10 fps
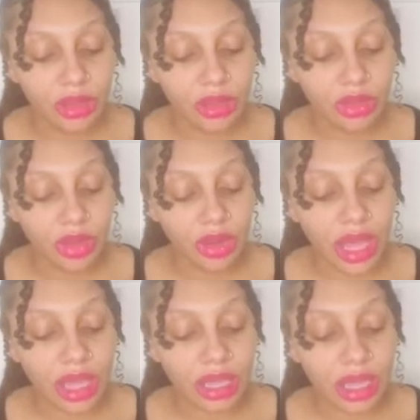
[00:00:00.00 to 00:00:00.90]
They're
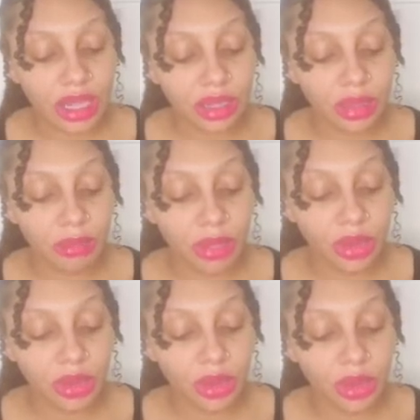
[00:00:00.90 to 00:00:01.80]
not getting the
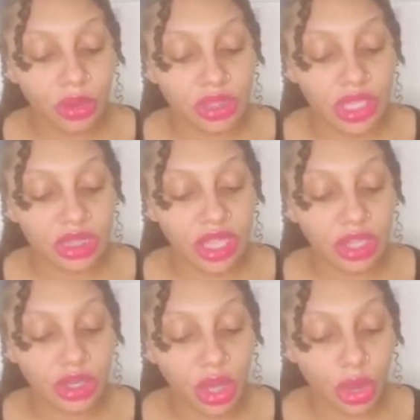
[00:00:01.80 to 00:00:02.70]
miracles that they
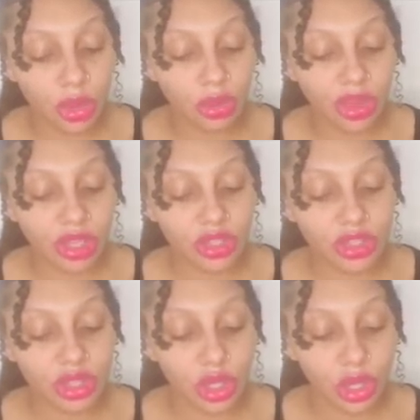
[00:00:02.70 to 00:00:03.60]
know they
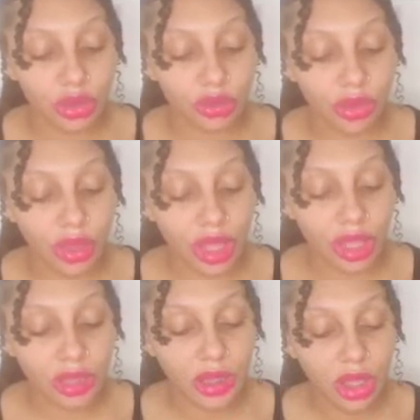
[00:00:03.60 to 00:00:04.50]
deserve, okay?
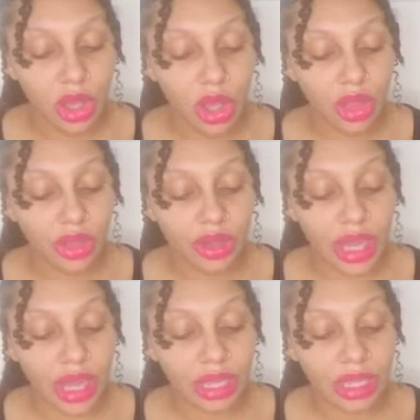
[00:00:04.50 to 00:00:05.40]
Or they're
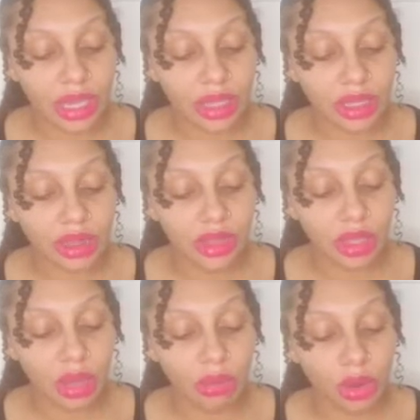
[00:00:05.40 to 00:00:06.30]
not getting the
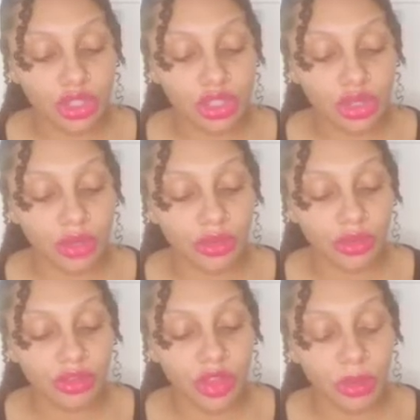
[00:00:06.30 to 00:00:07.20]
emotional
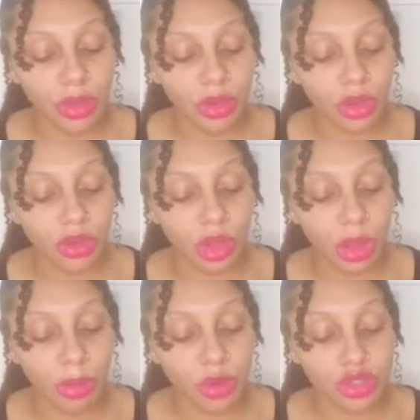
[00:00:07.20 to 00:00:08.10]
fulfillment or the
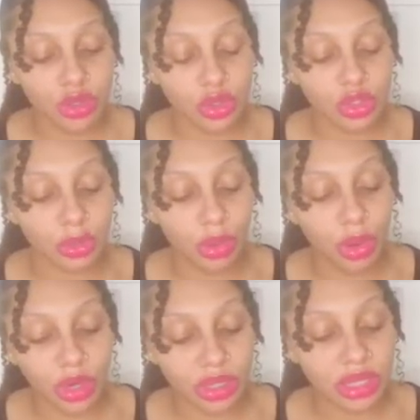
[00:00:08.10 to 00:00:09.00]
emotional
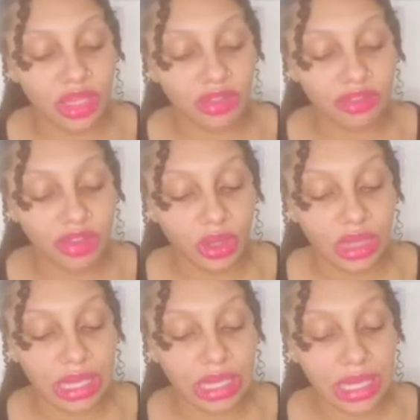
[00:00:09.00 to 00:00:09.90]
support that they feel they
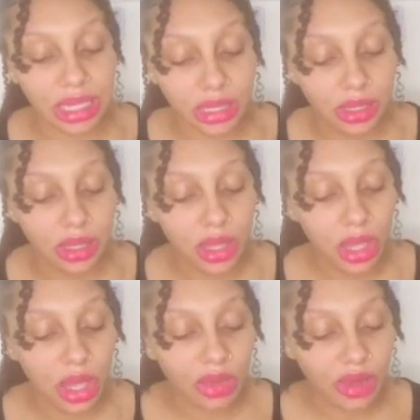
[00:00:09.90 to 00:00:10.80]
need,
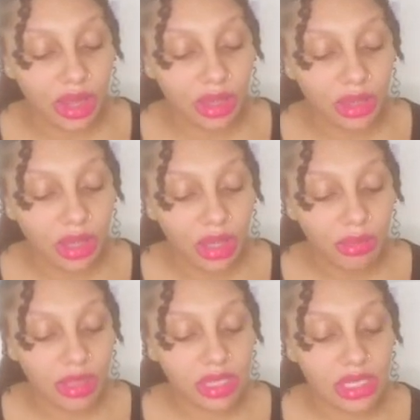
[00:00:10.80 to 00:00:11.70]
all right?
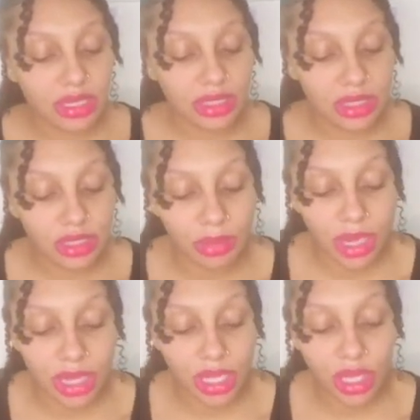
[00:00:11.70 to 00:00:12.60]
Because I see
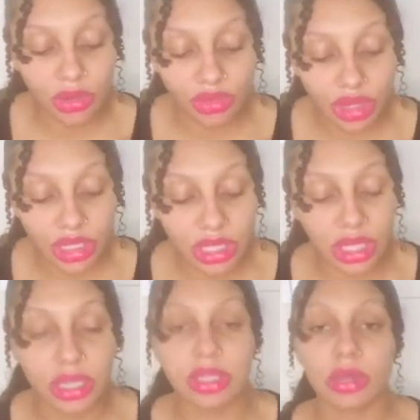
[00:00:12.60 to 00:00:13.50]
somebody here really
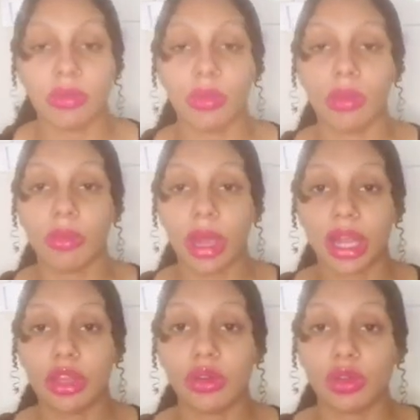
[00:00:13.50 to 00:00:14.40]
needs somebody
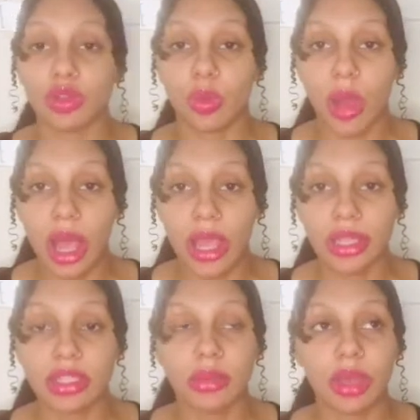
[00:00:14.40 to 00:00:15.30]
who is wise,
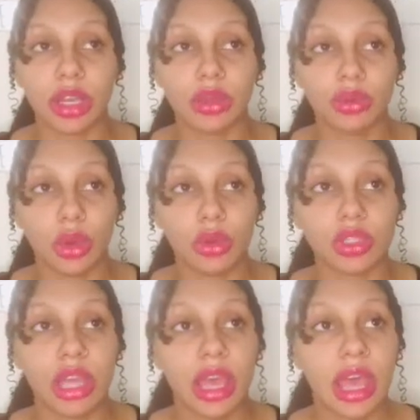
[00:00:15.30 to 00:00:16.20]
somebody who knows
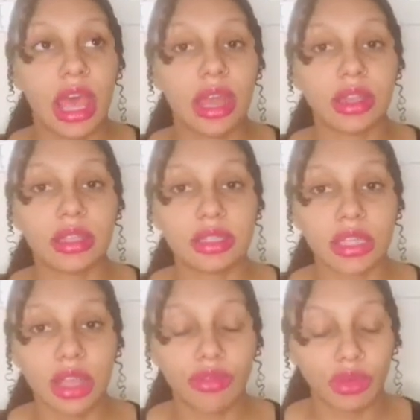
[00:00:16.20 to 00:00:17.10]
how to
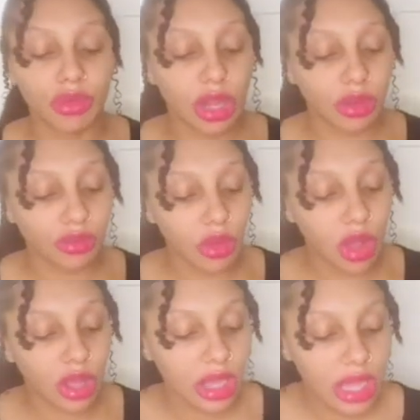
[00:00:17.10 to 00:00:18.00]
decipher right and wrong.